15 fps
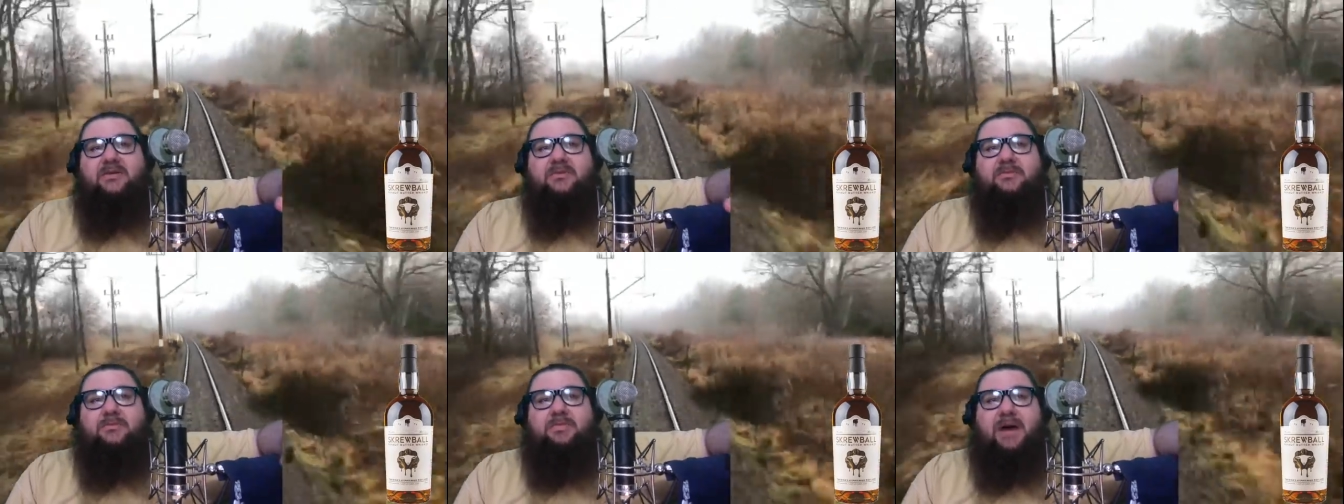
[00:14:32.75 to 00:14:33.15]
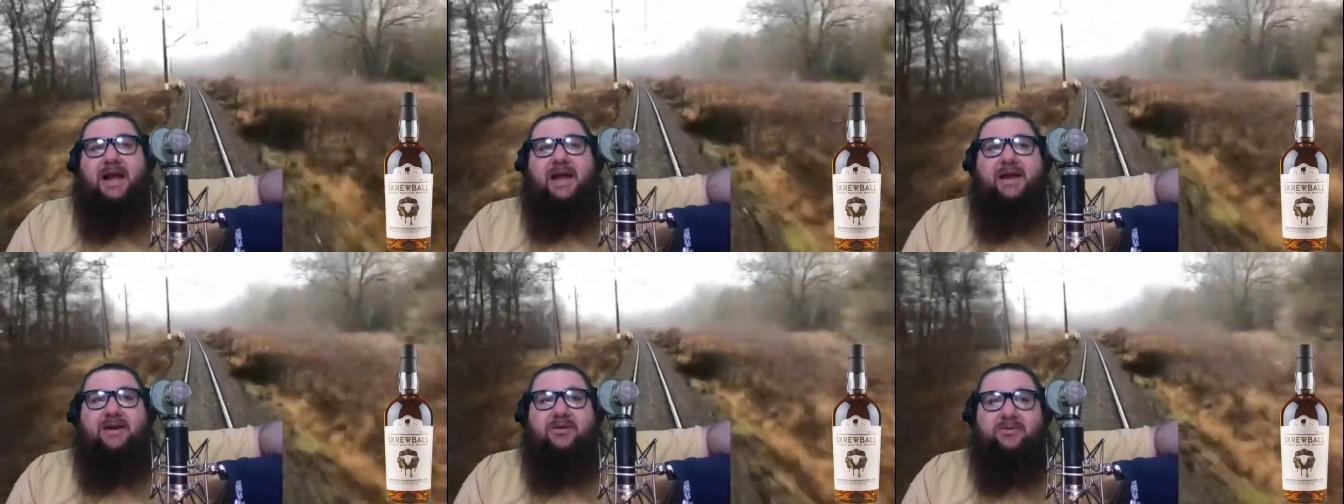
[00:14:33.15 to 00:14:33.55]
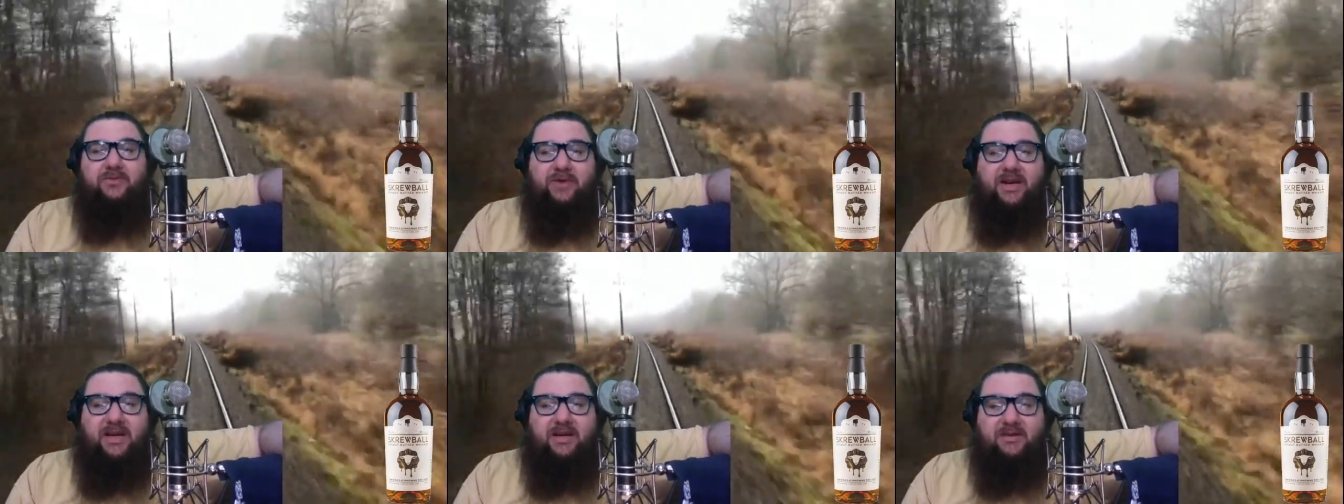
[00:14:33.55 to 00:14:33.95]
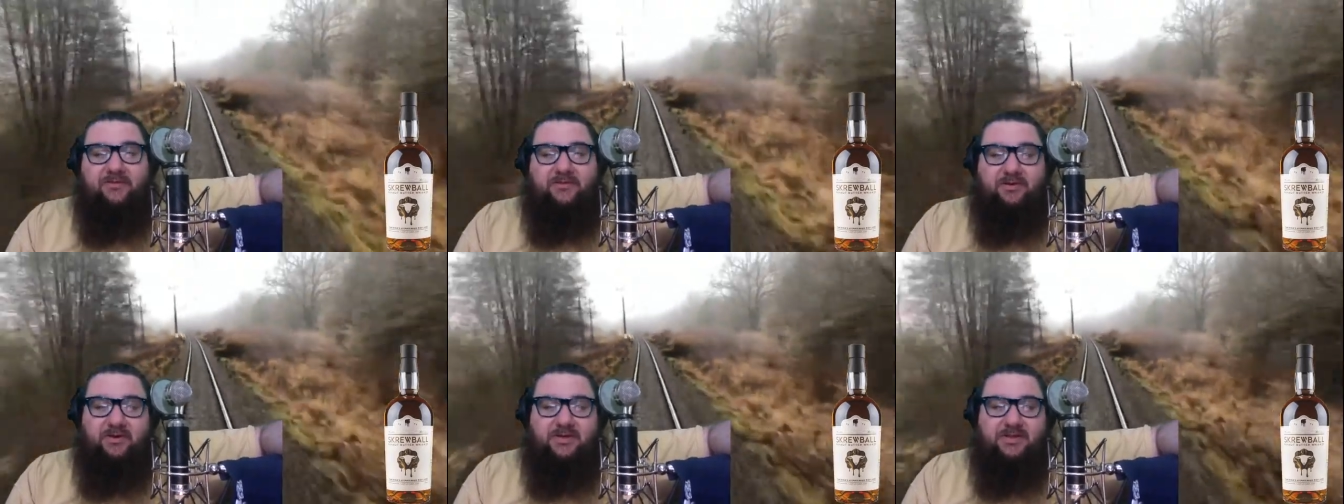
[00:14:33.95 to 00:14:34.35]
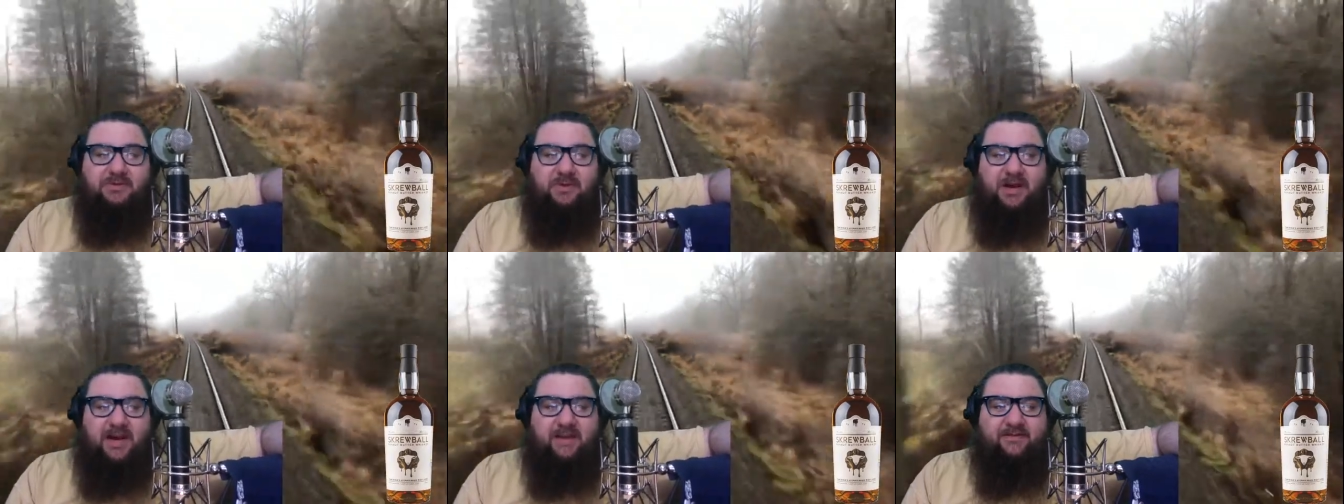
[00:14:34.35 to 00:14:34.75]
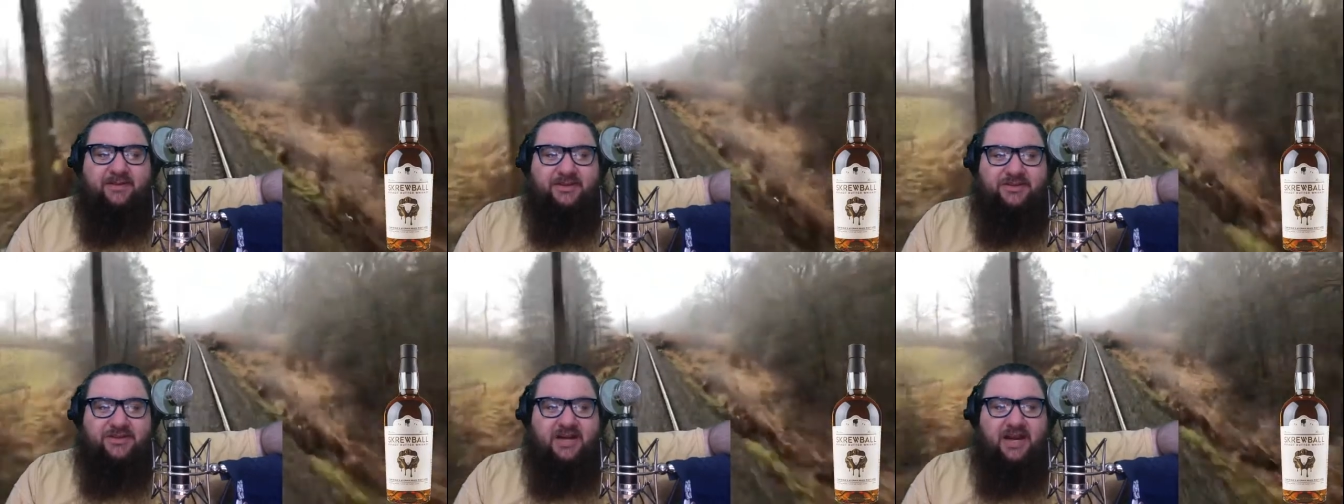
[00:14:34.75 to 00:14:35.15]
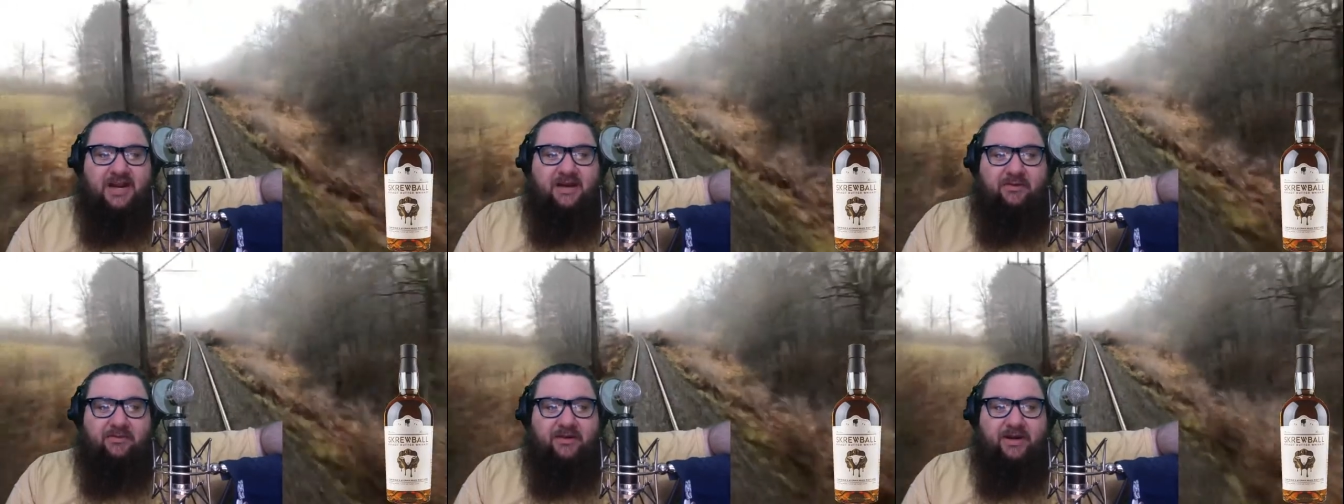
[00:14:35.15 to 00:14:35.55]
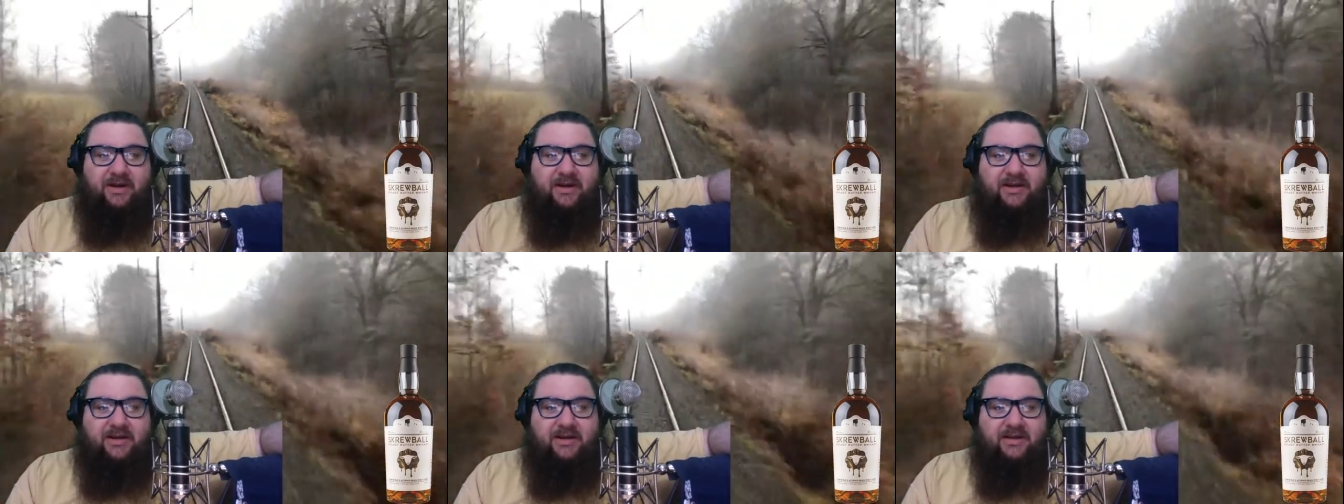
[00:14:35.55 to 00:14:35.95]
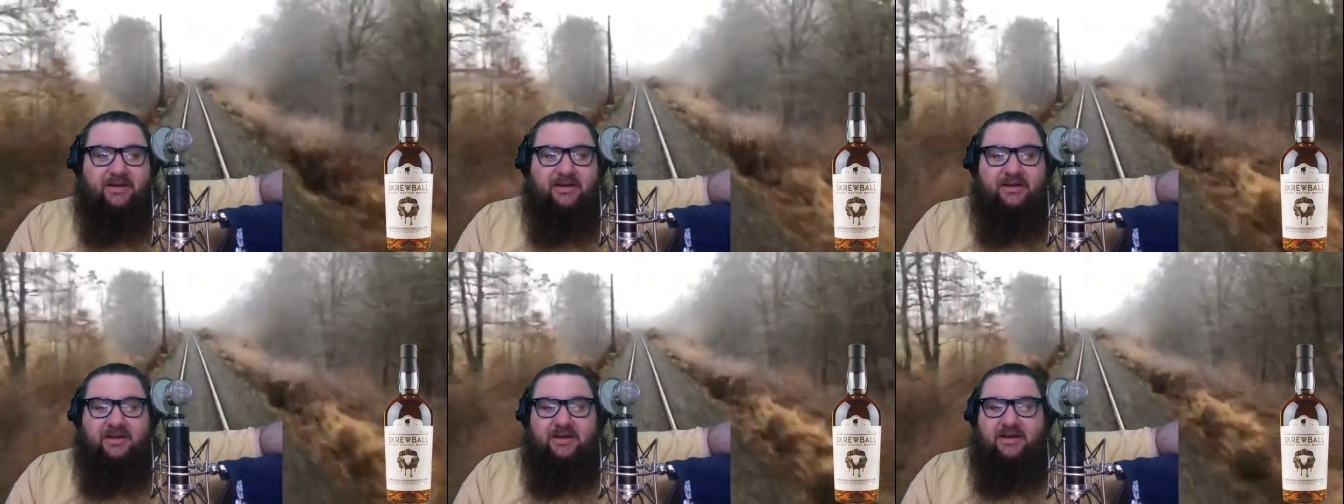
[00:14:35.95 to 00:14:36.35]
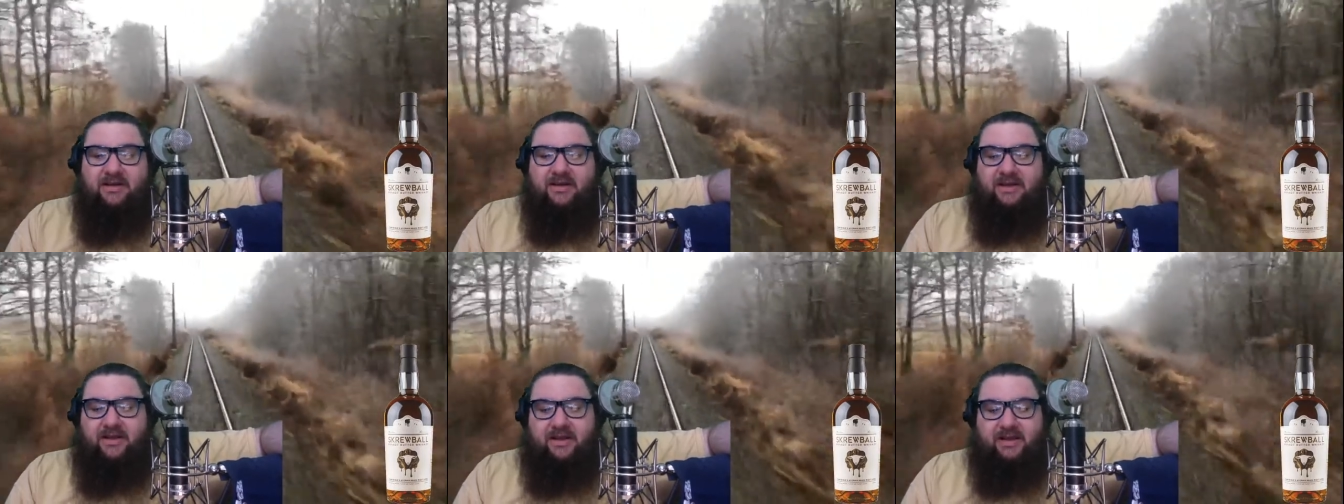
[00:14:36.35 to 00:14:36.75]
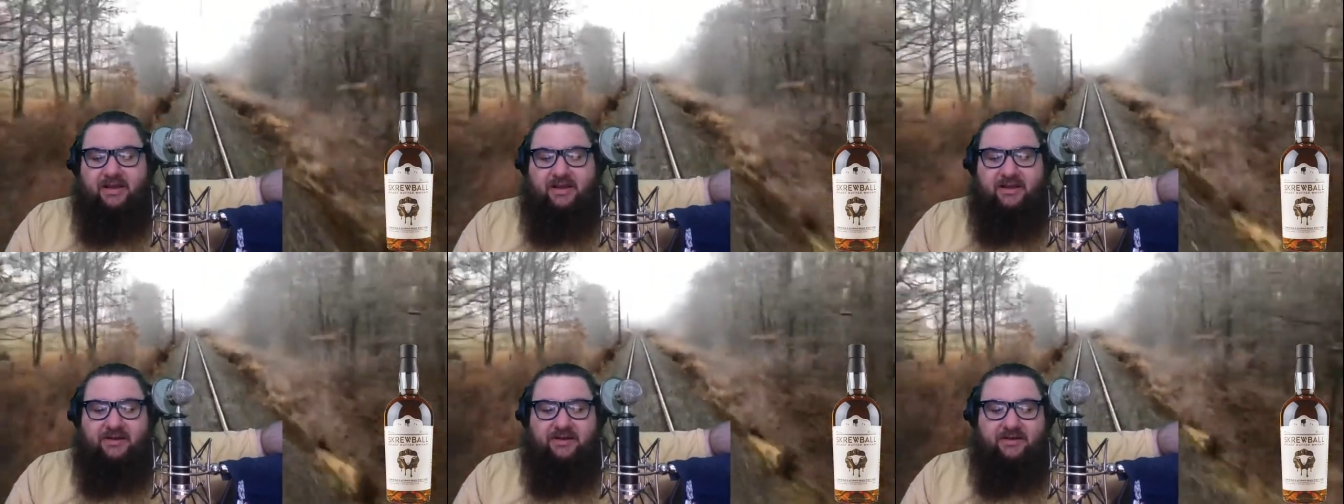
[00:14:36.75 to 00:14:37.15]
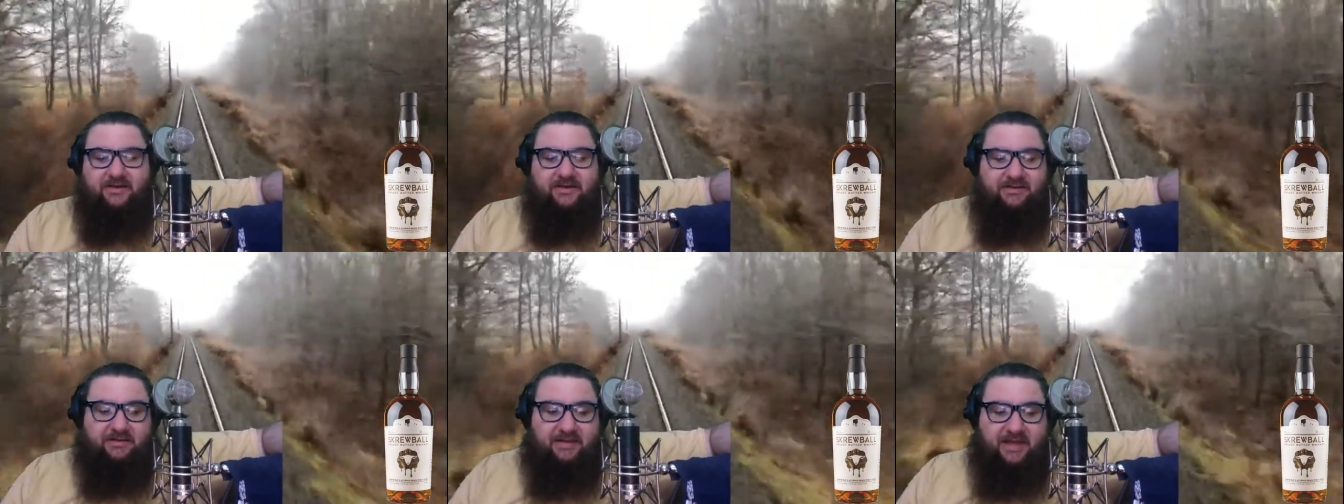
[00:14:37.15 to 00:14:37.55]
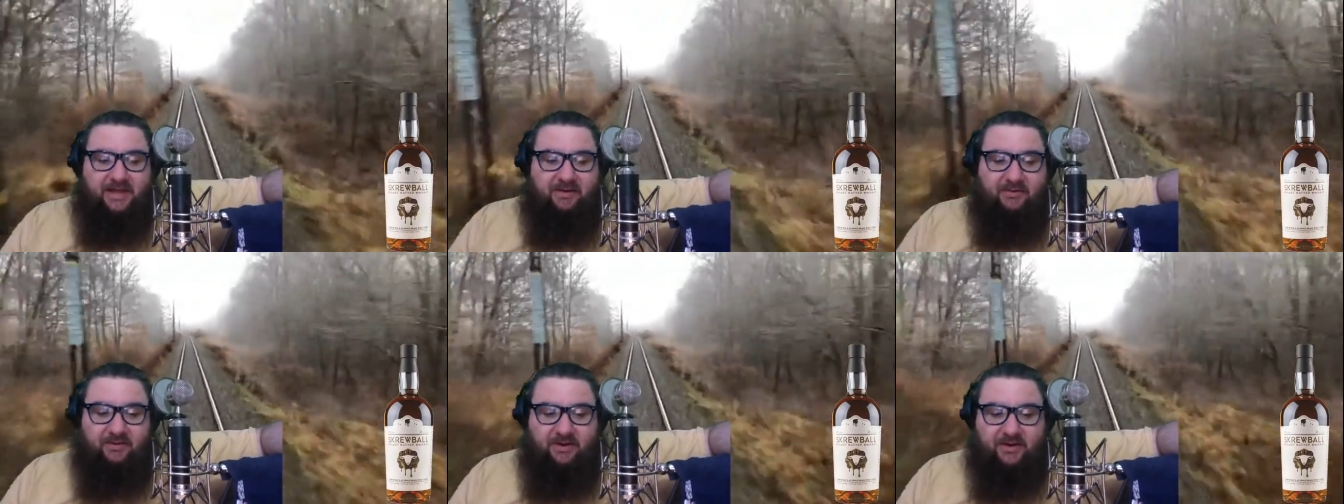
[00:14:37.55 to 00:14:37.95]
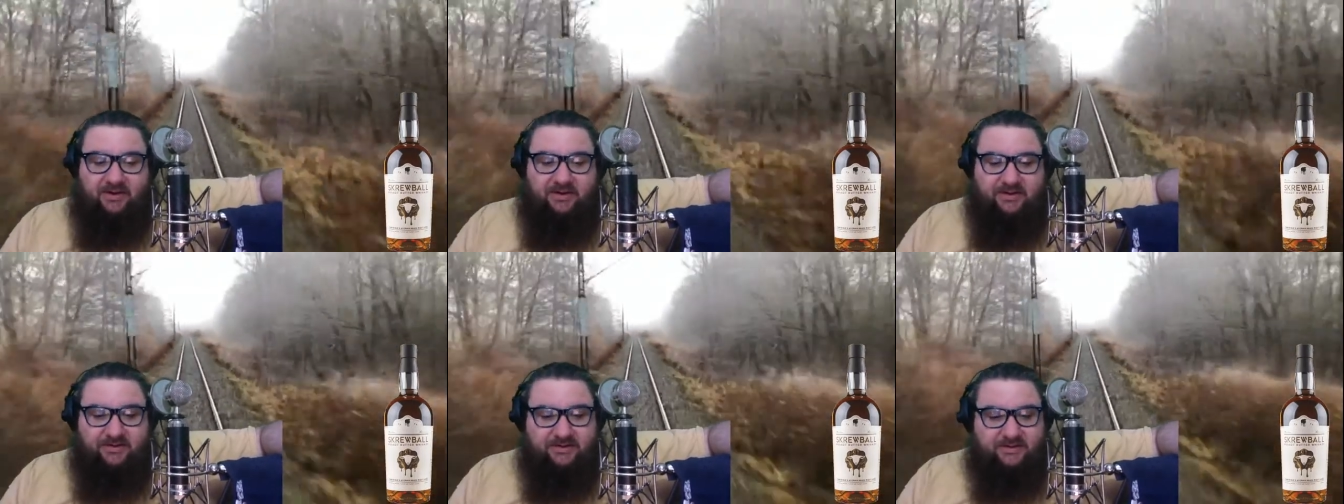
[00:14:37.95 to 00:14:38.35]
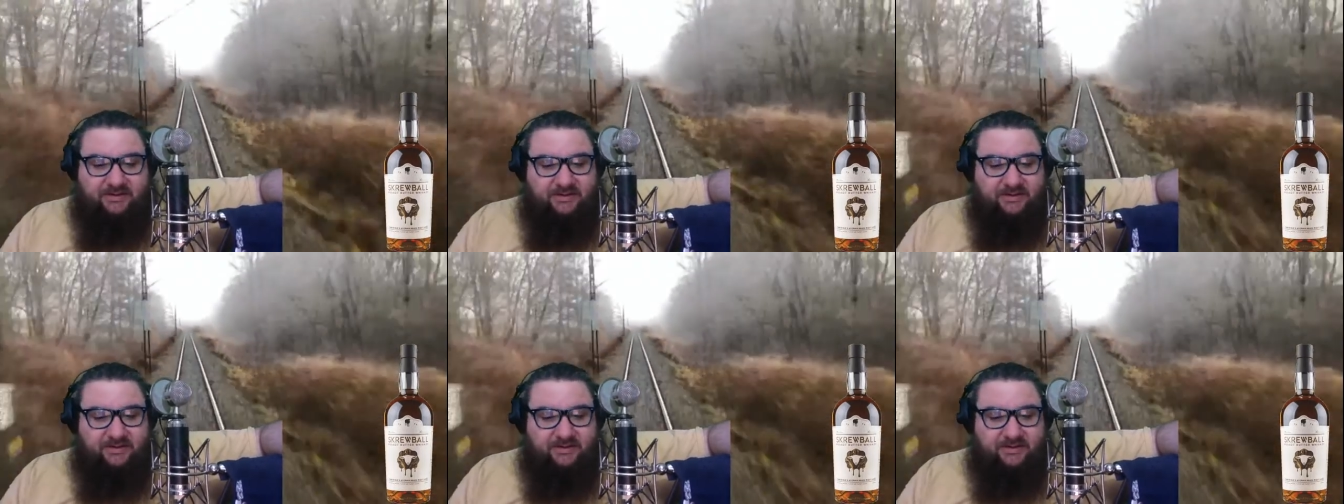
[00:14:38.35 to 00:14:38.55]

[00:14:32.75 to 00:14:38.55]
buying a ring for his wife, a giant ring, and that was